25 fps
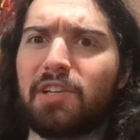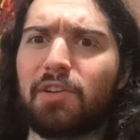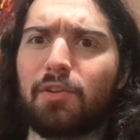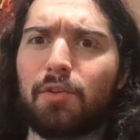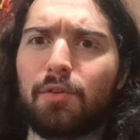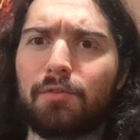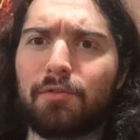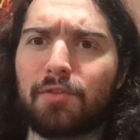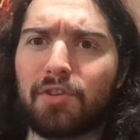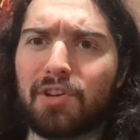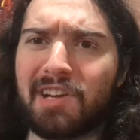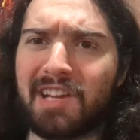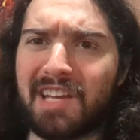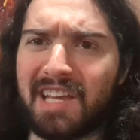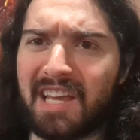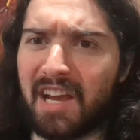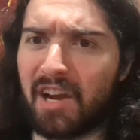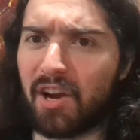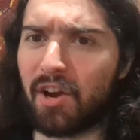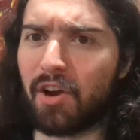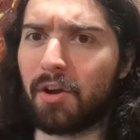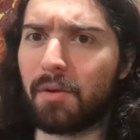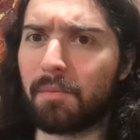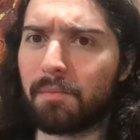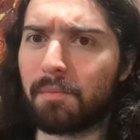over a
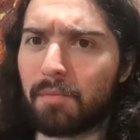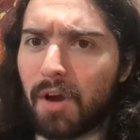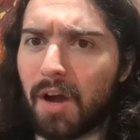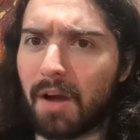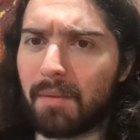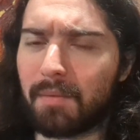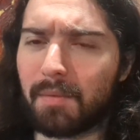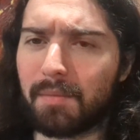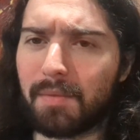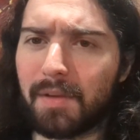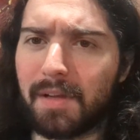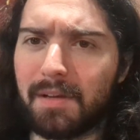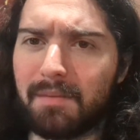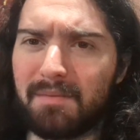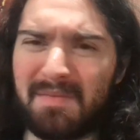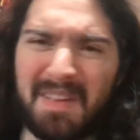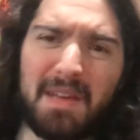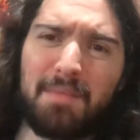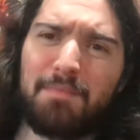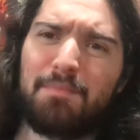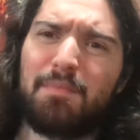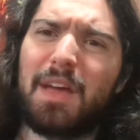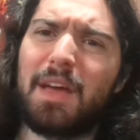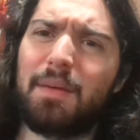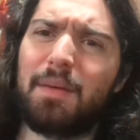year, probably.
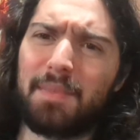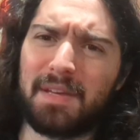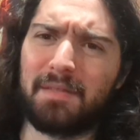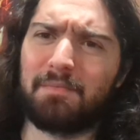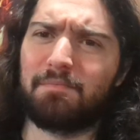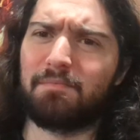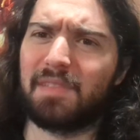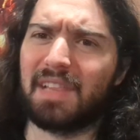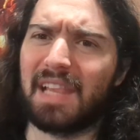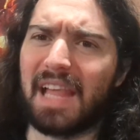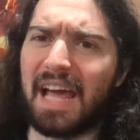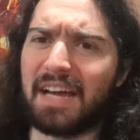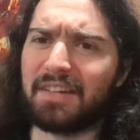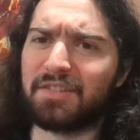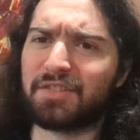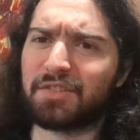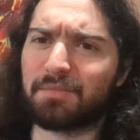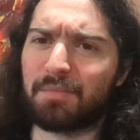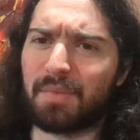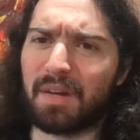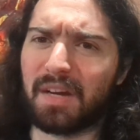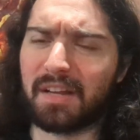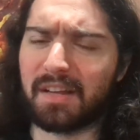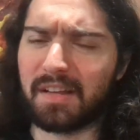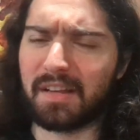Maybe less,
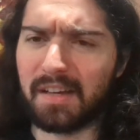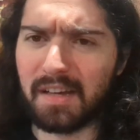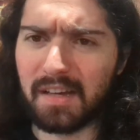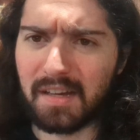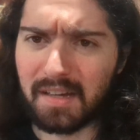but